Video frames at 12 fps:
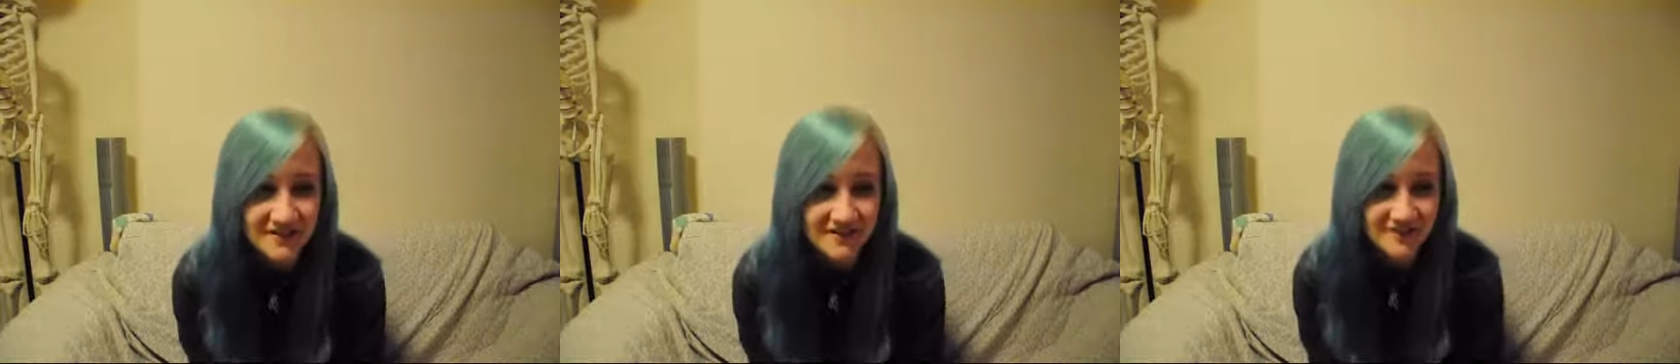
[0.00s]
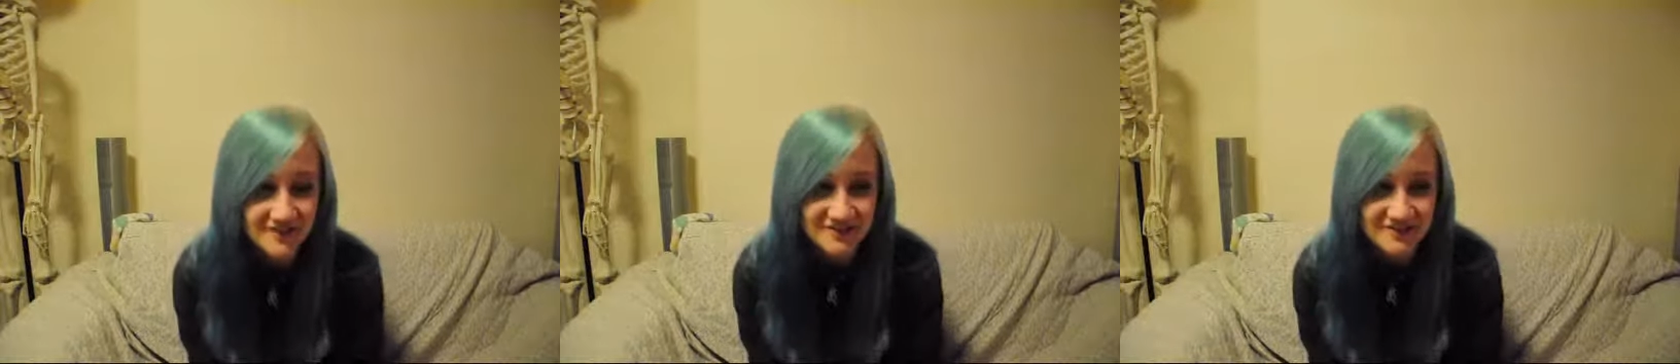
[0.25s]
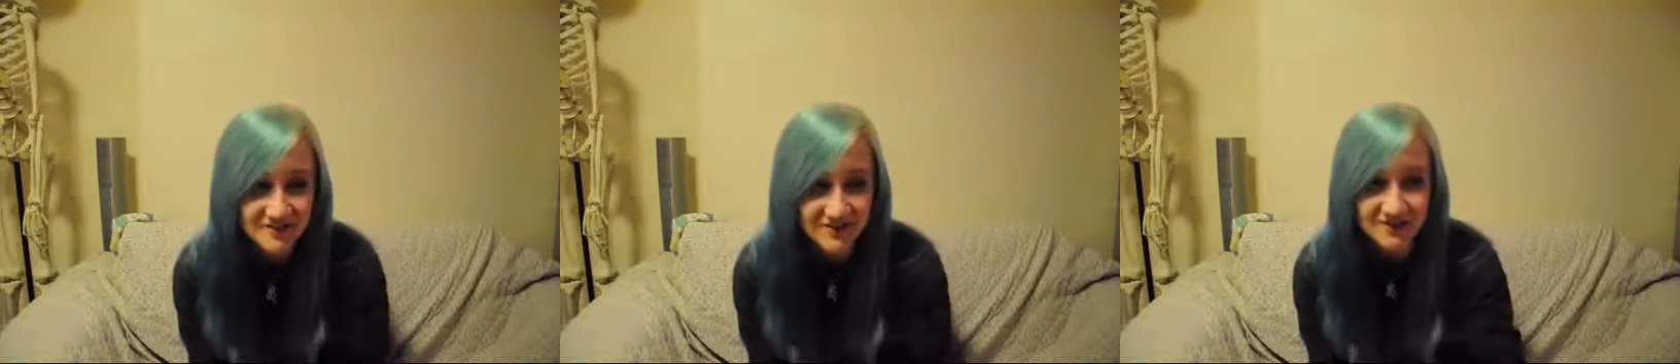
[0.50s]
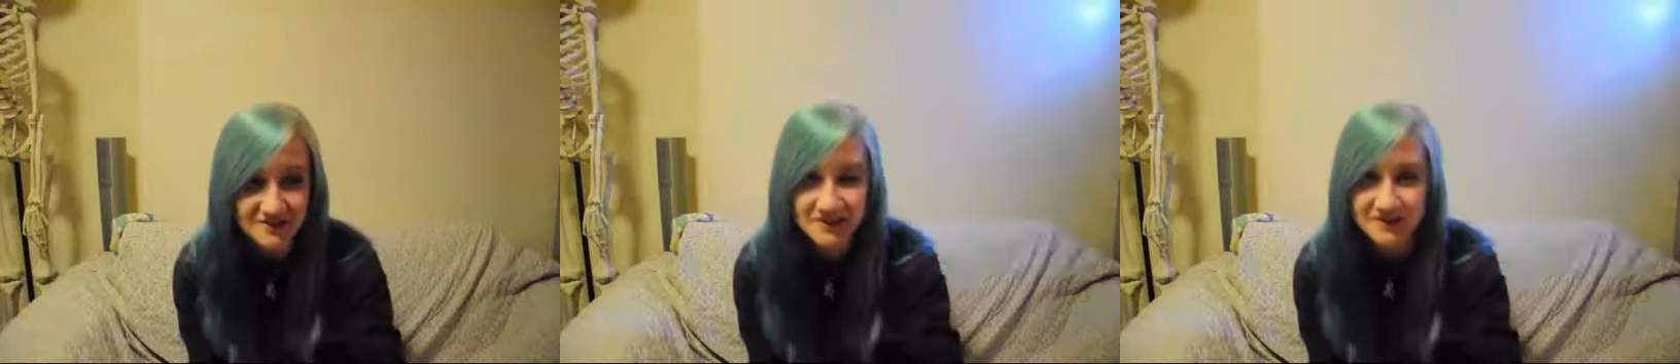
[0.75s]
there was an
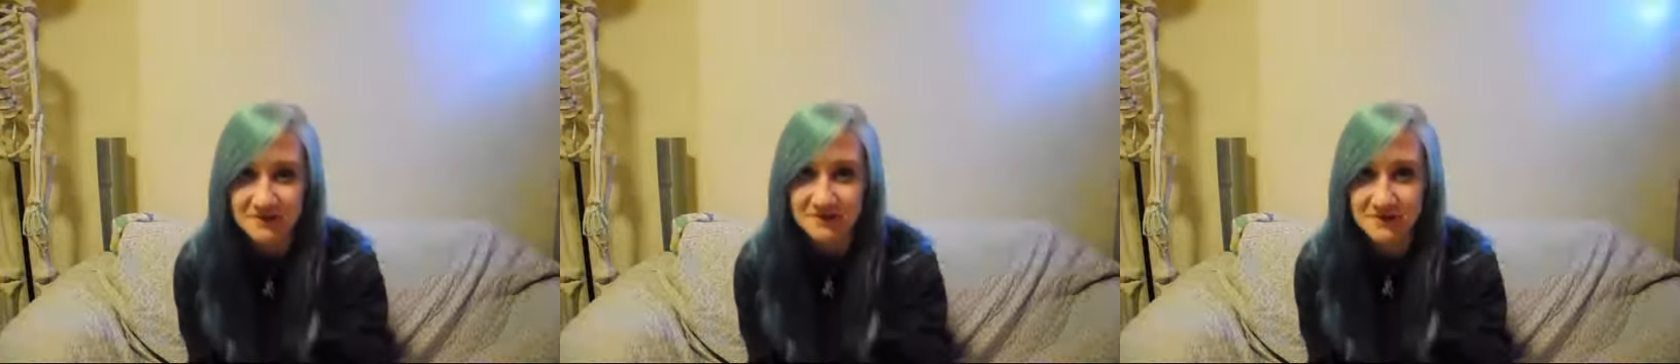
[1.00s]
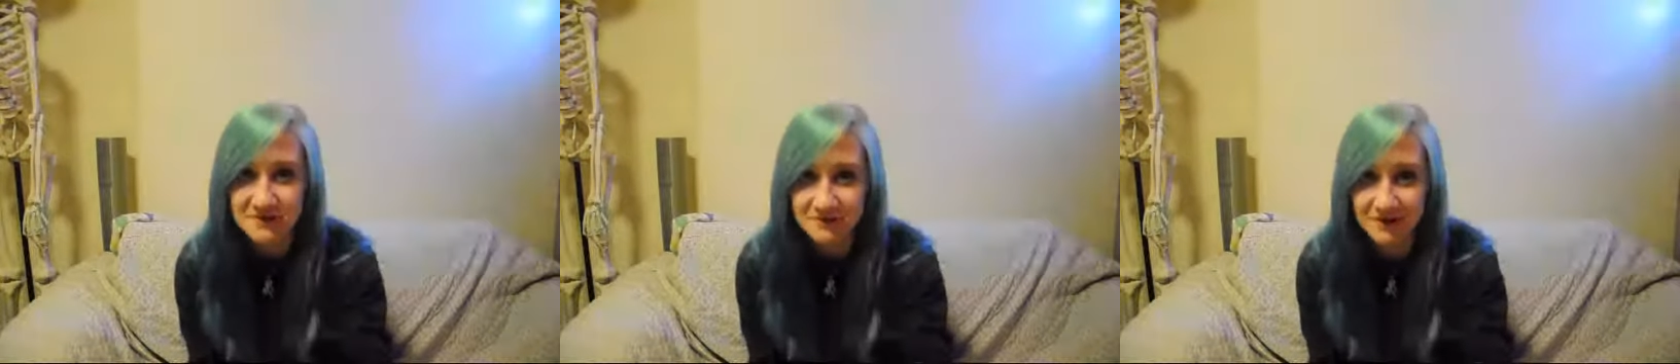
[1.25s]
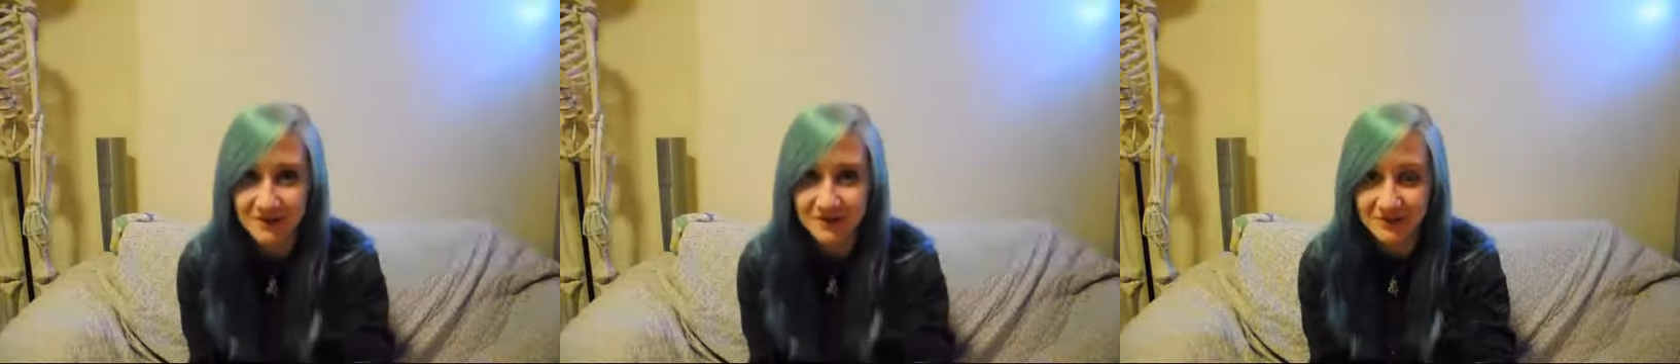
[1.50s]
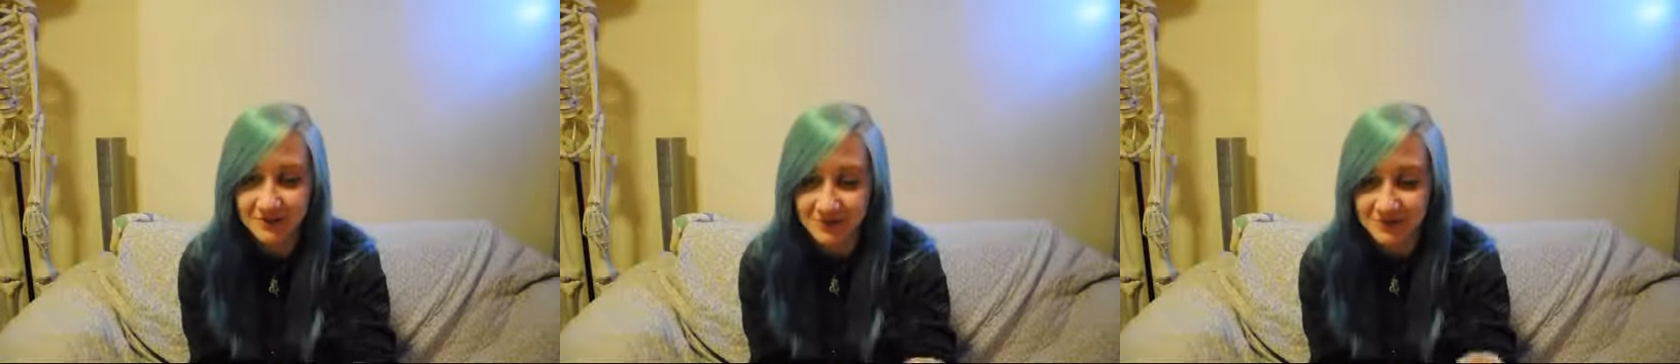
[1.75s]
arterial spurt
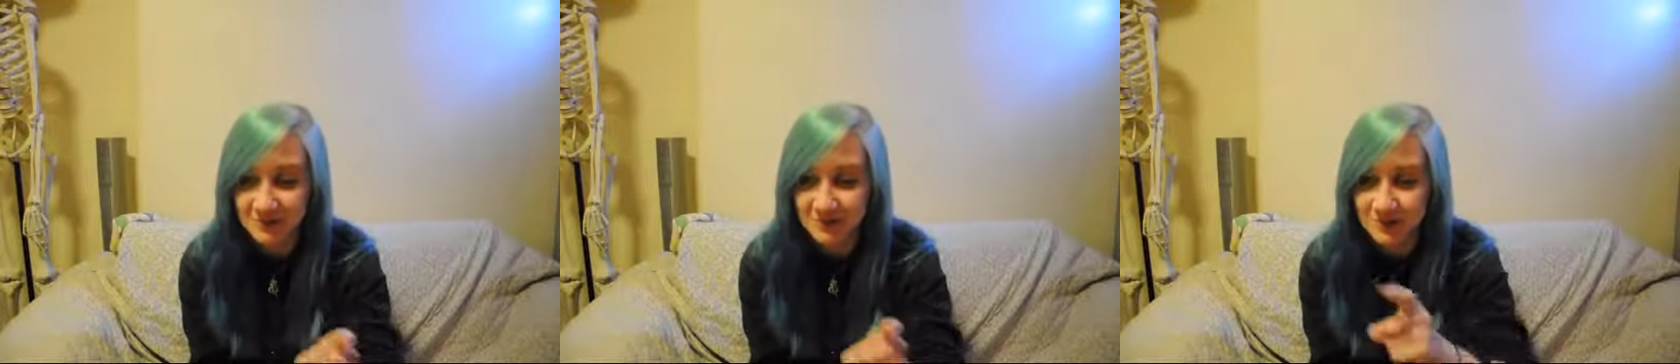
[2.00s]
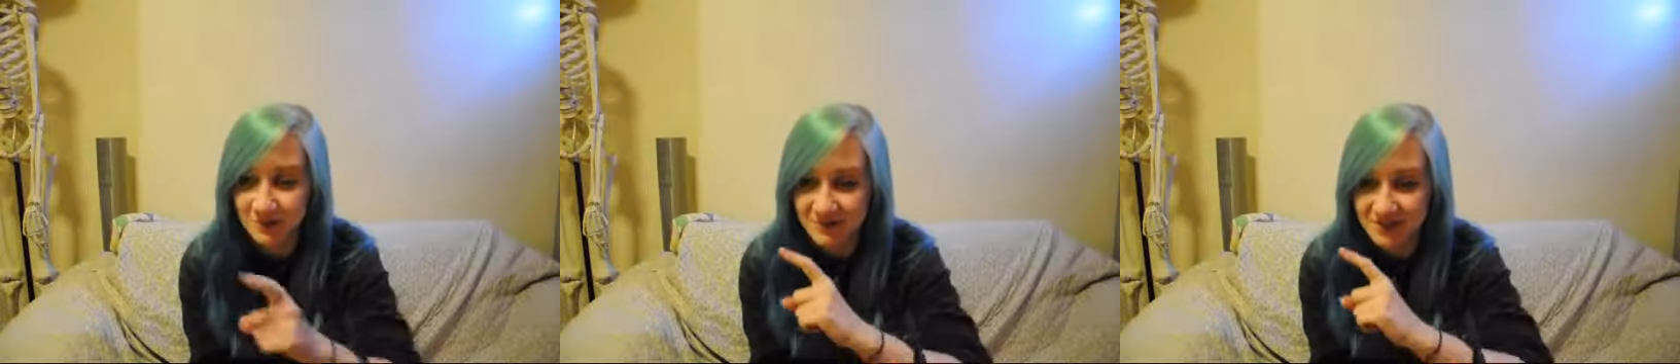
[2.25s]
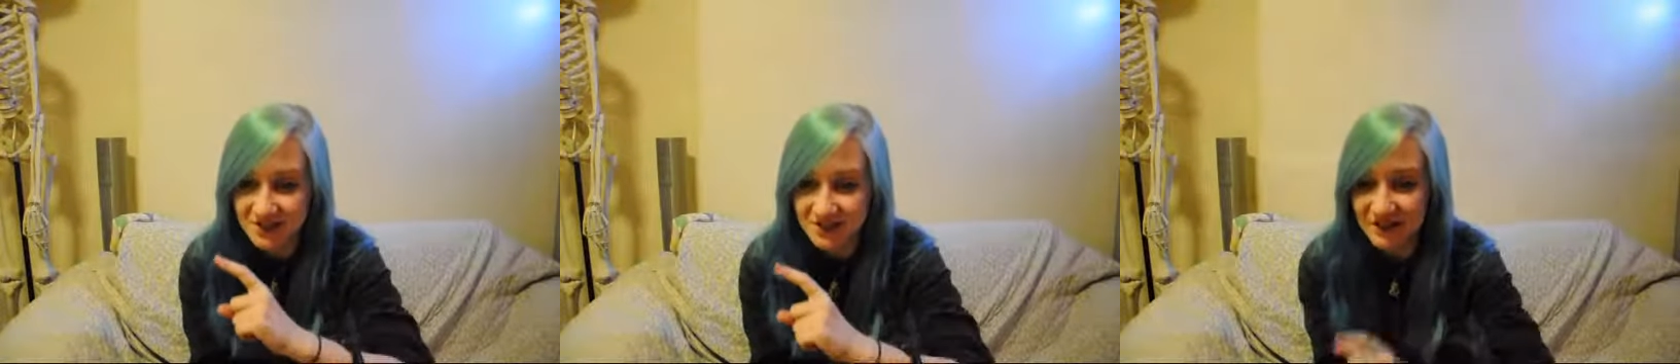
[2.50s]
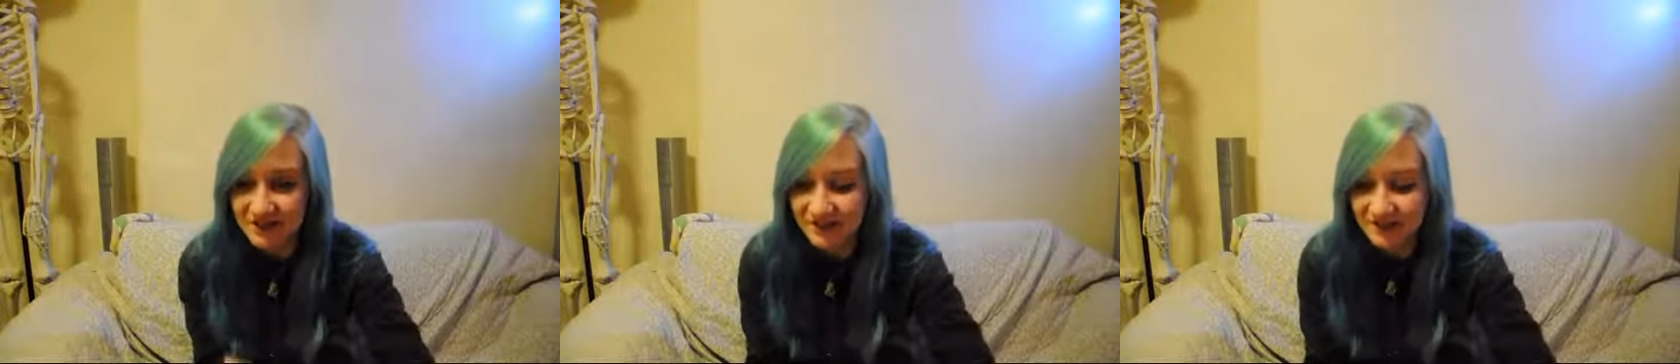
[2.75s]
across the wall of the
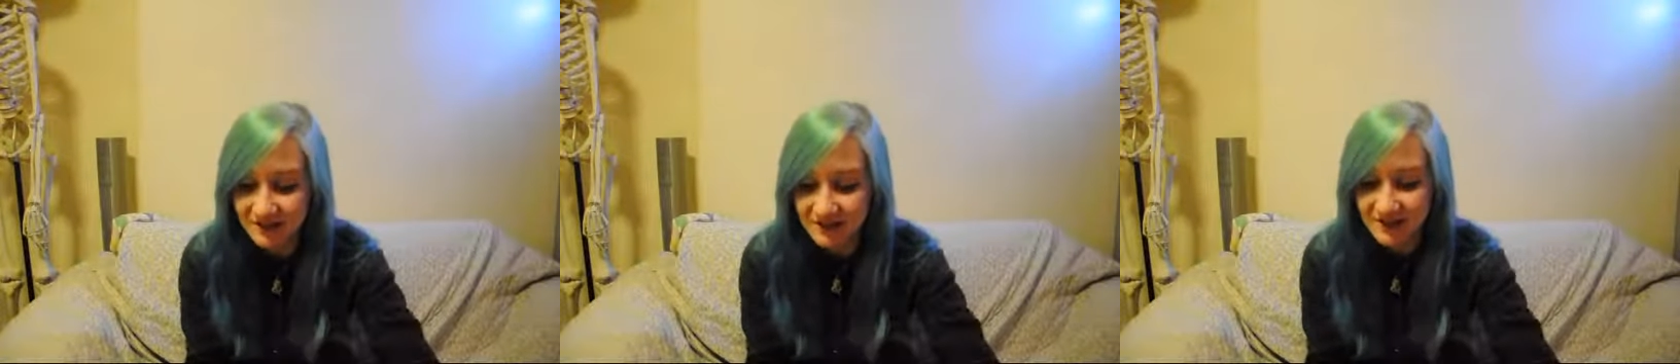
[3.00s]
shower,